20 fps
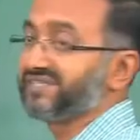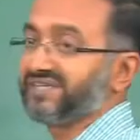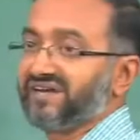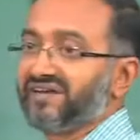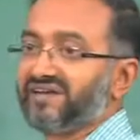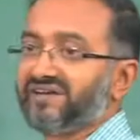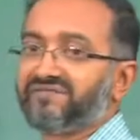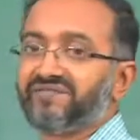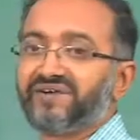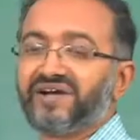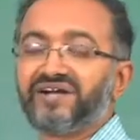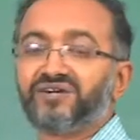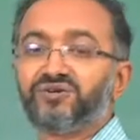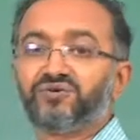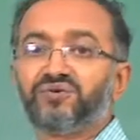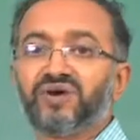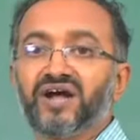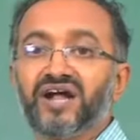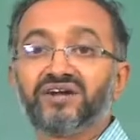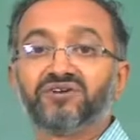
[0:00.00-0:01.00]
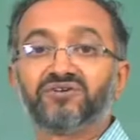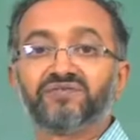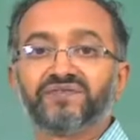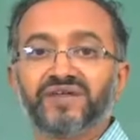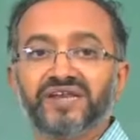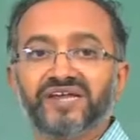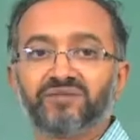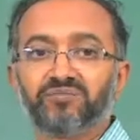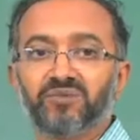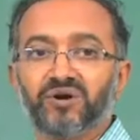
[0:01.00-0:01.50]
if I do
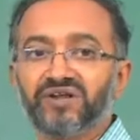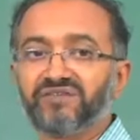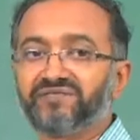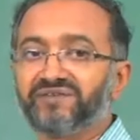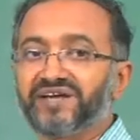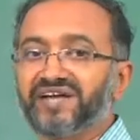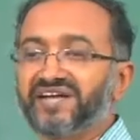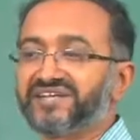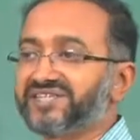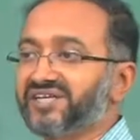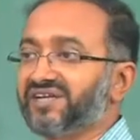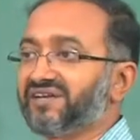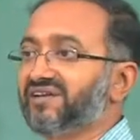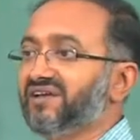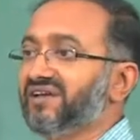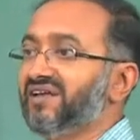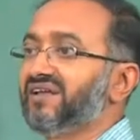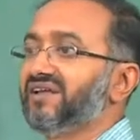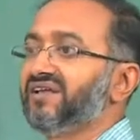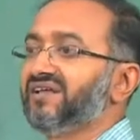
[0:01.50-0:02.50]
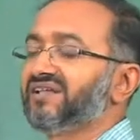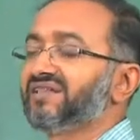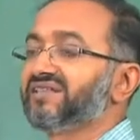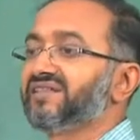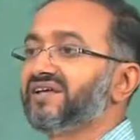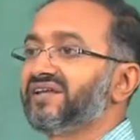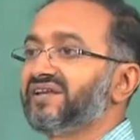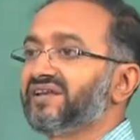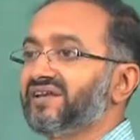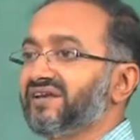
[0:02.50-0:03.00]
hydrophilic modification,
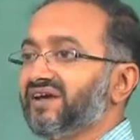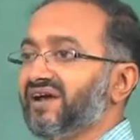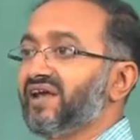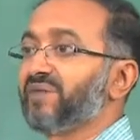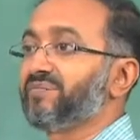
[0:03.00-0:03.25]
then I